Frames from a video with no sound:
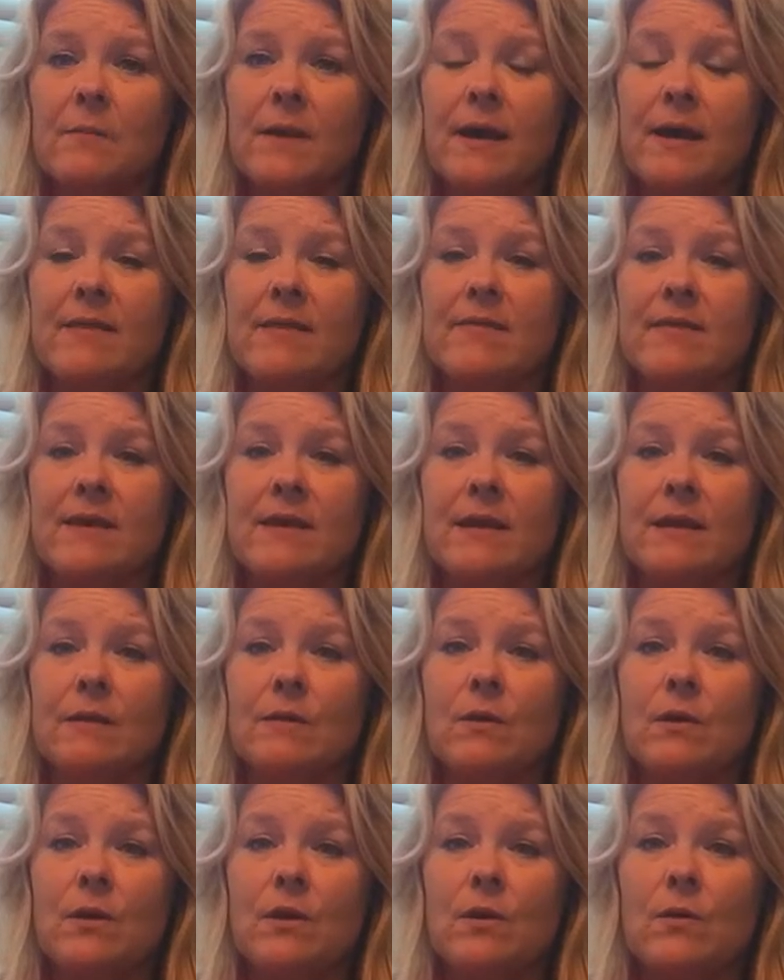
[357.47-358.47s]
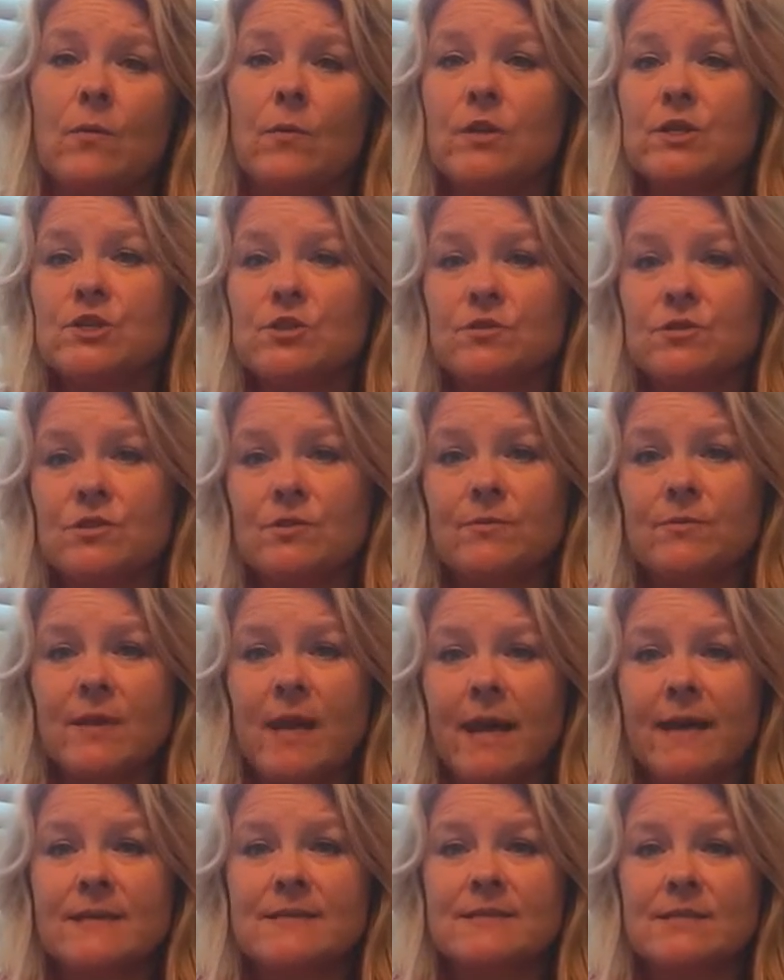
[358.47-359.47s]
And then what you'll do
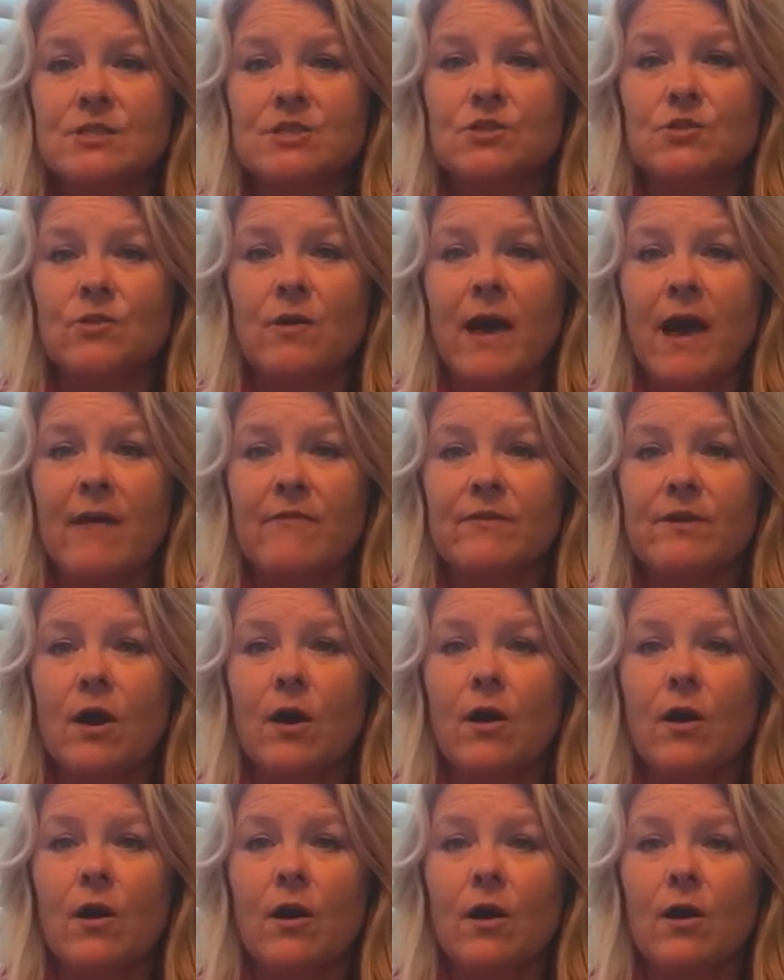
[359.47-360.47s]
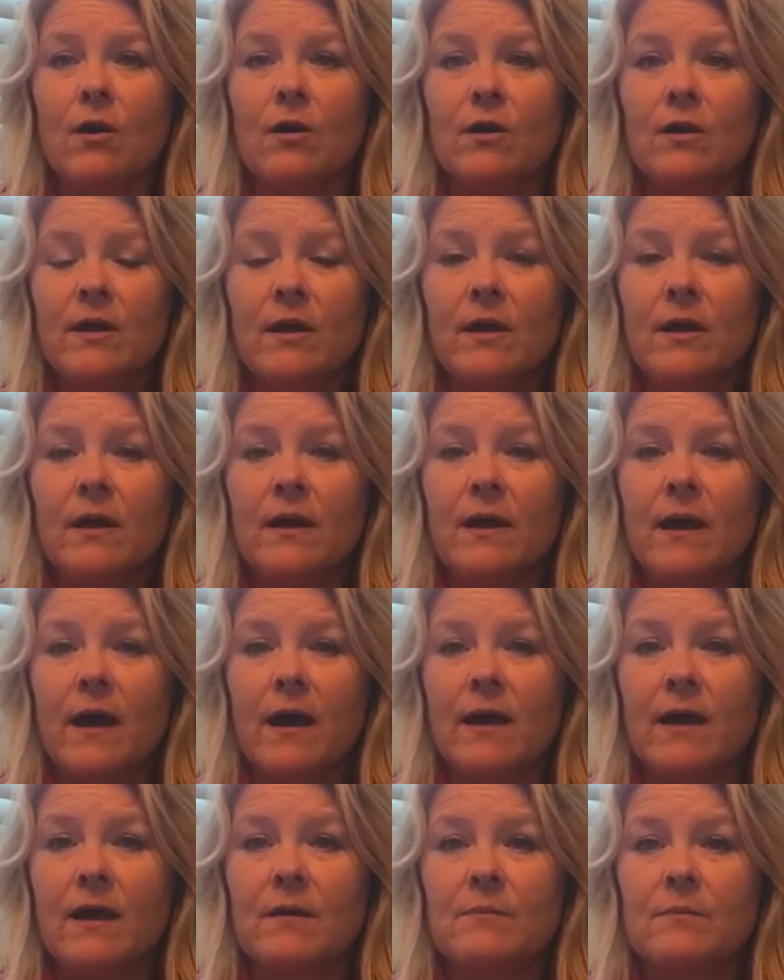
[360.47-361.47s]
next is you'll have it all
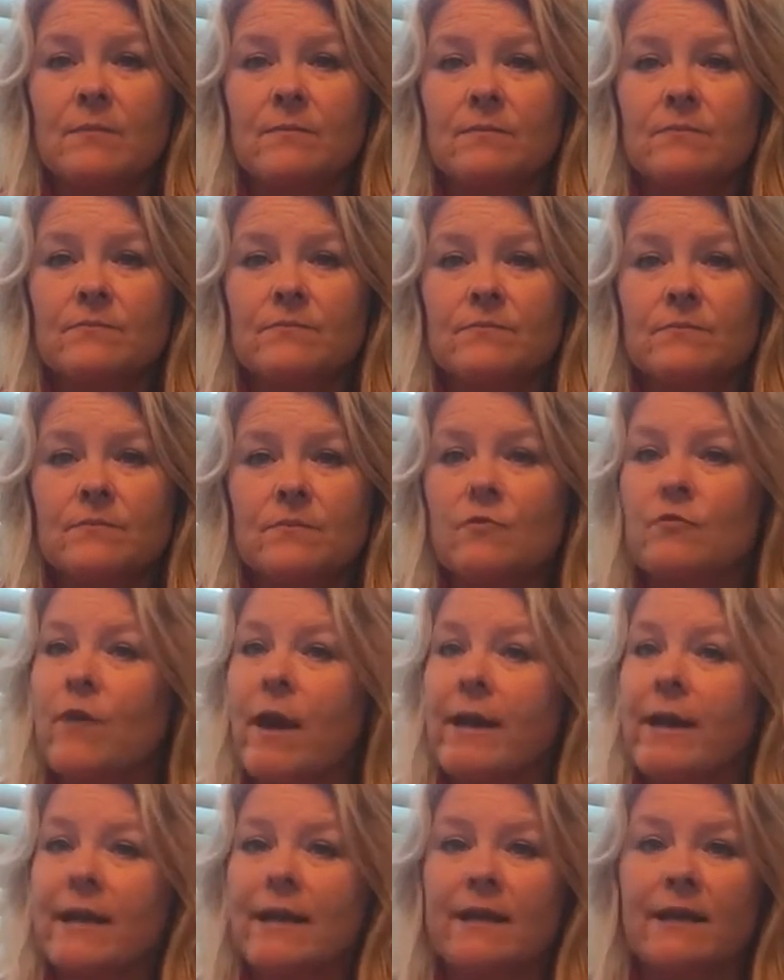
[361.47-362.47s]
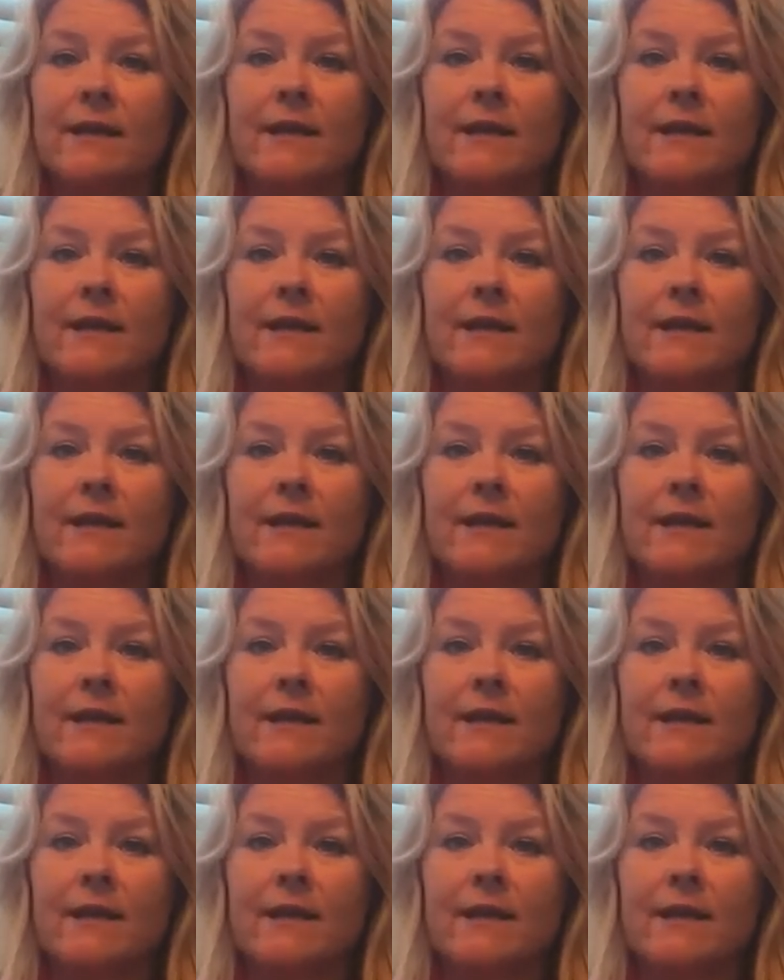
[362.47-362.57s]
ready to